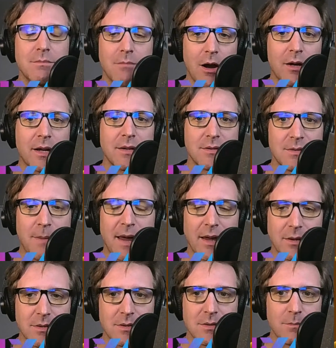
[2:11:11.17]
market
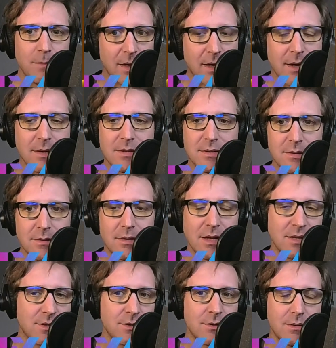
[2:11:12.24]
space because
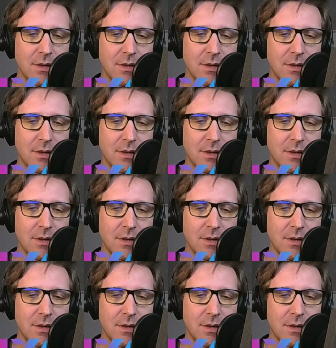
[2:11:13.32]
these